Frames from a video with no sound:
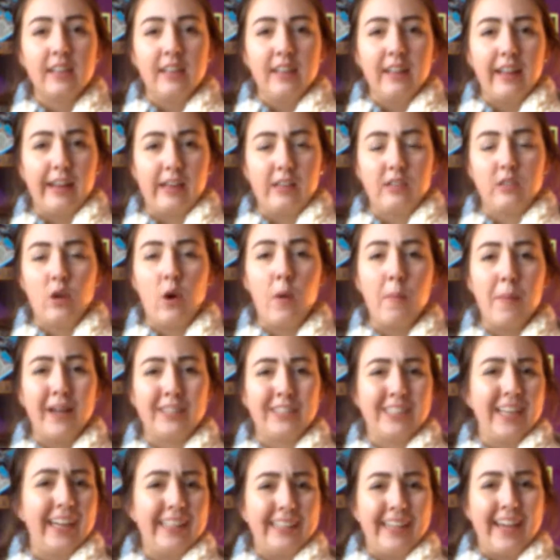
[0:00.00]
like, so much,
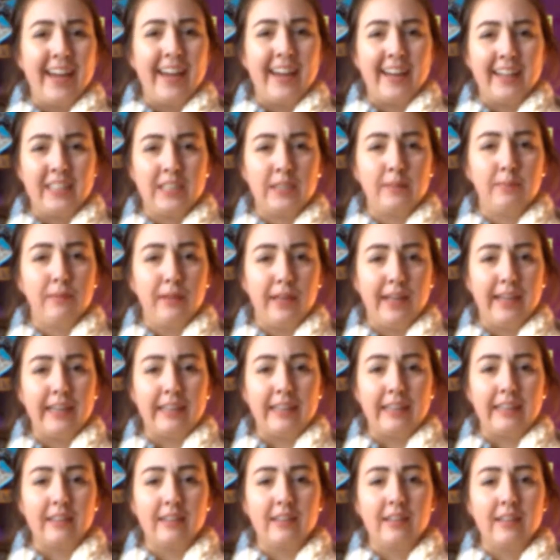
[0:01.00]
I can't explain
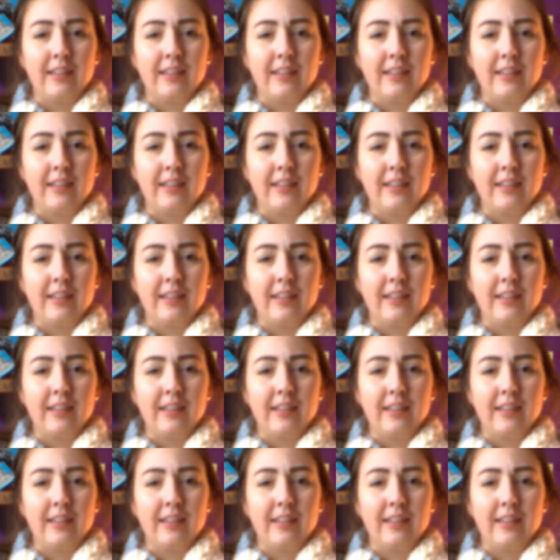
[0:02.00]
it.